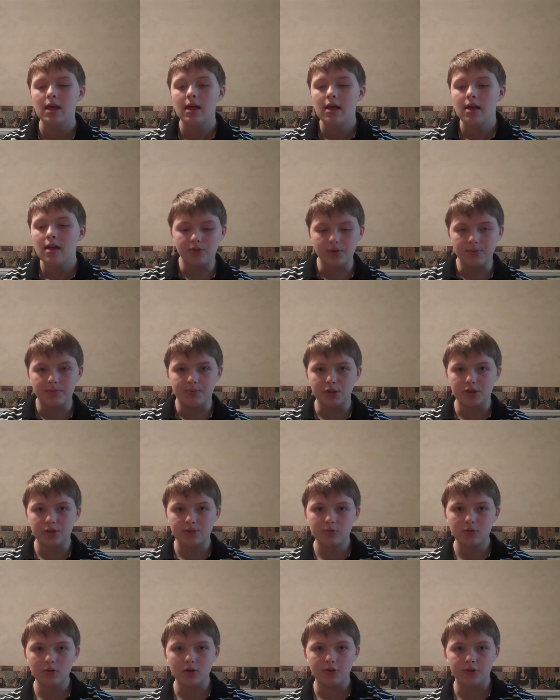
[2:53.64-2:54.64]
The
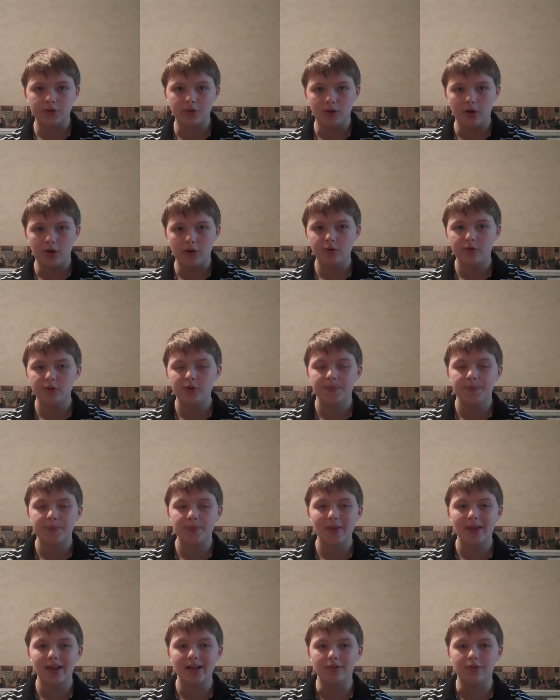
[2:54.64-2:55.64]
principal also knows.
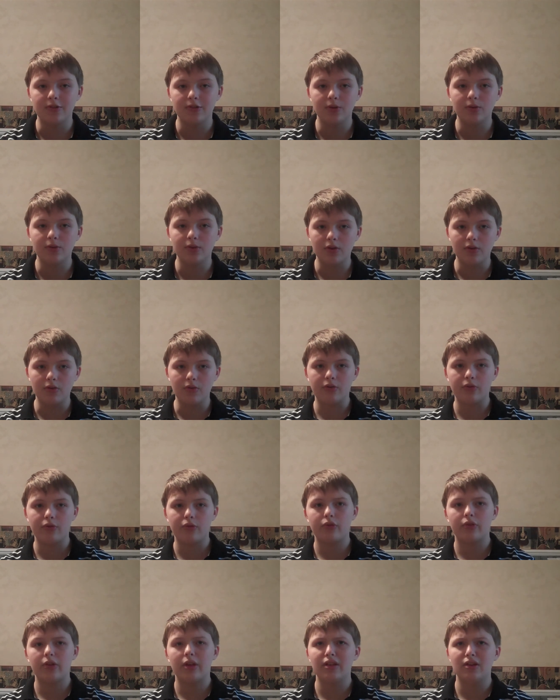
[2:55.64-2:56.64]
And so
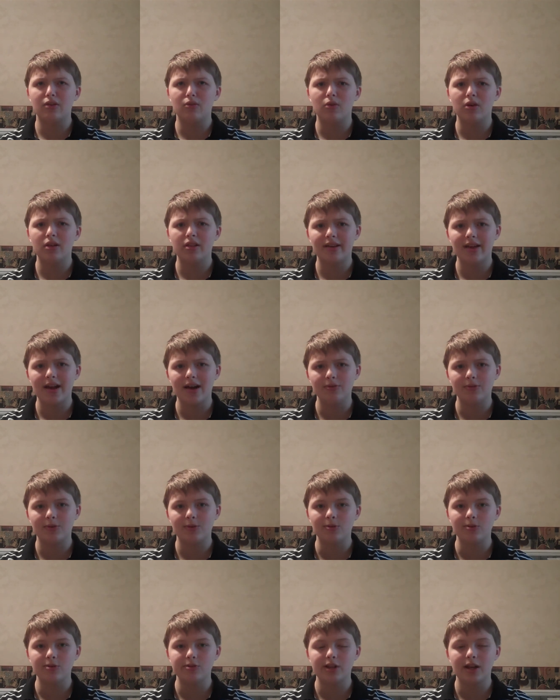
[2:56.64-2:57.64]
does, I think, one of the
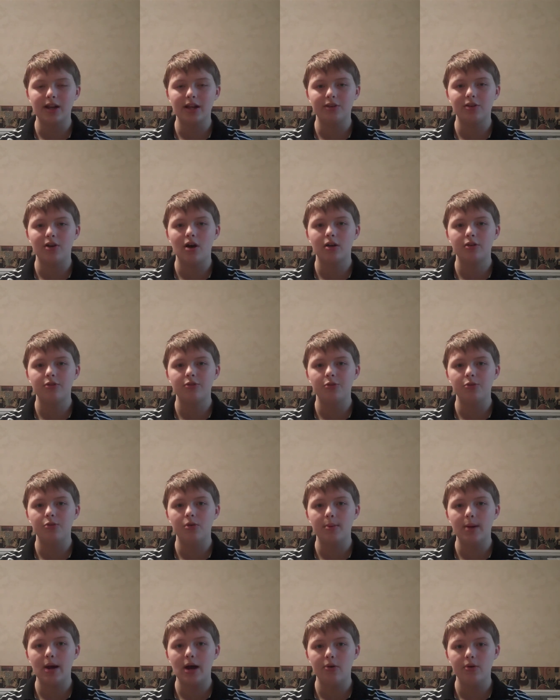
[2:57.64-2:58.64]
counselors that I talked to
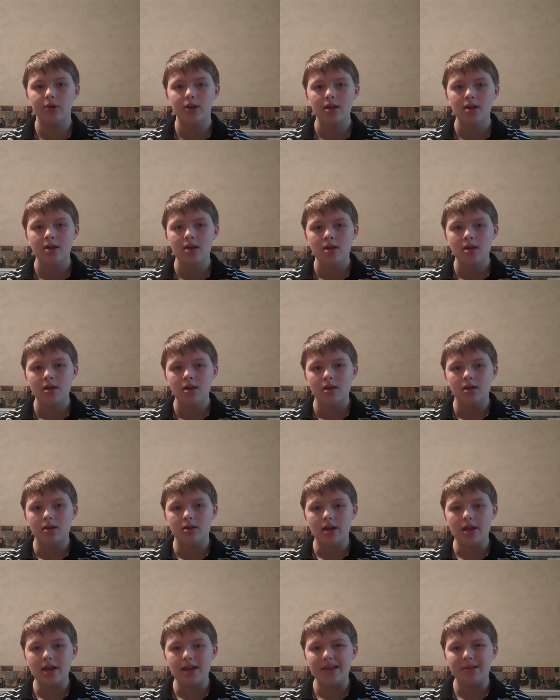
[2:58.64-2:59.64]
about
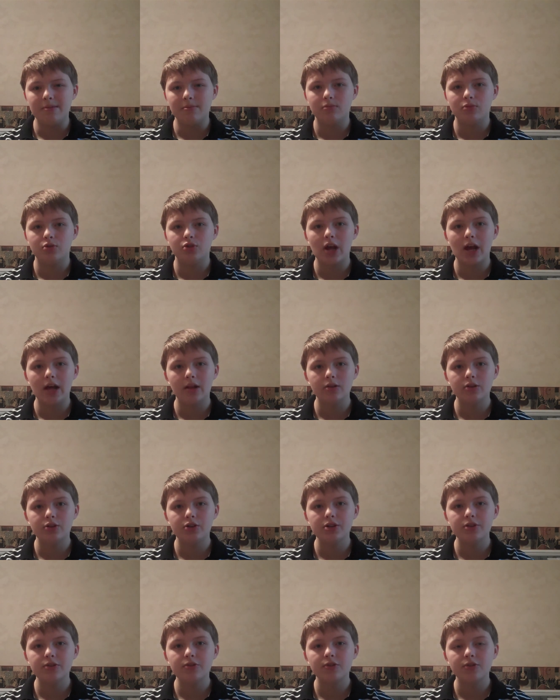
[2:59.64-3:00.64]
name
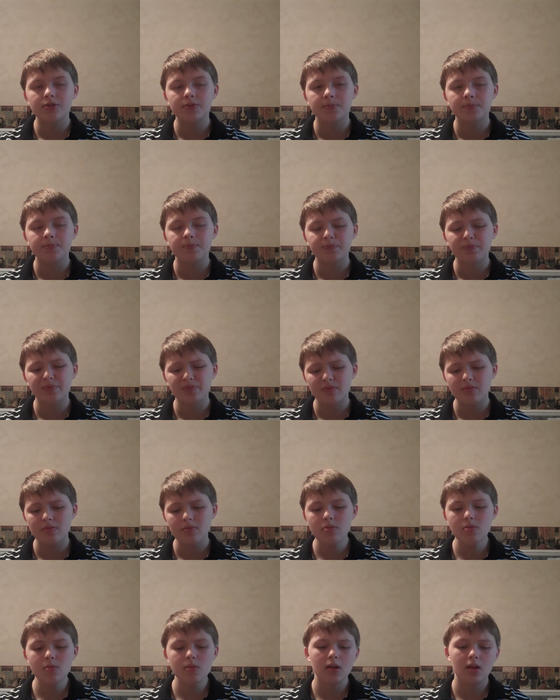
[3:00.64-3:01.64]
challenges.
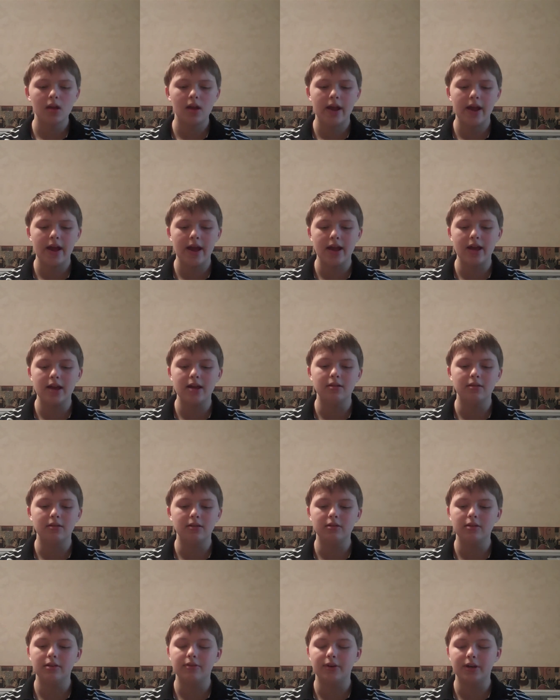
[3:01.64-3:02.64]
And
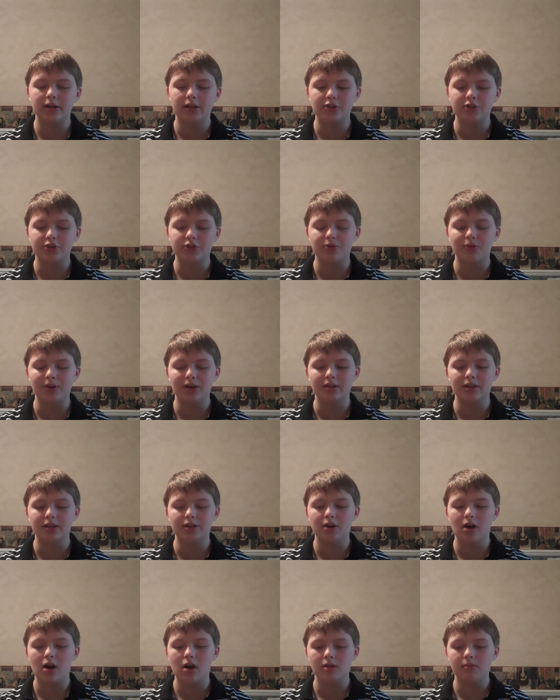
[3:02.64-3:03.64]
if I can just quickly
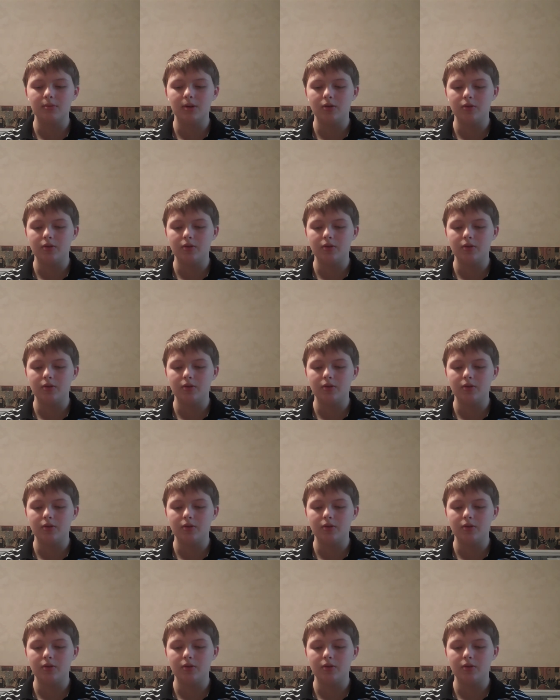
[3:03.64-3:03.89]
talk about